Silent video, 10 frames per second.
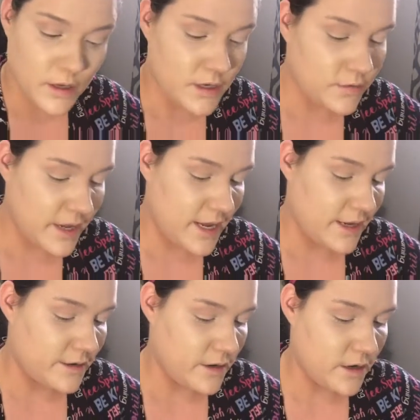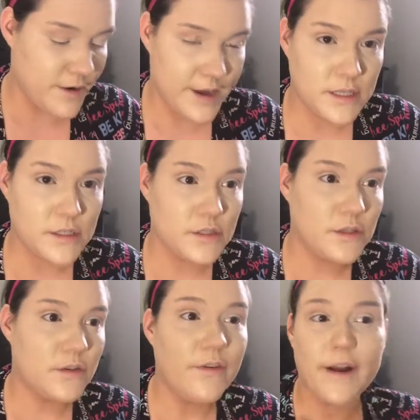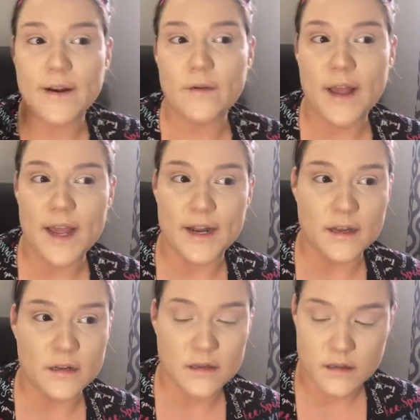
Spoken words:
I don't hate it. All right, so far I don't hate it.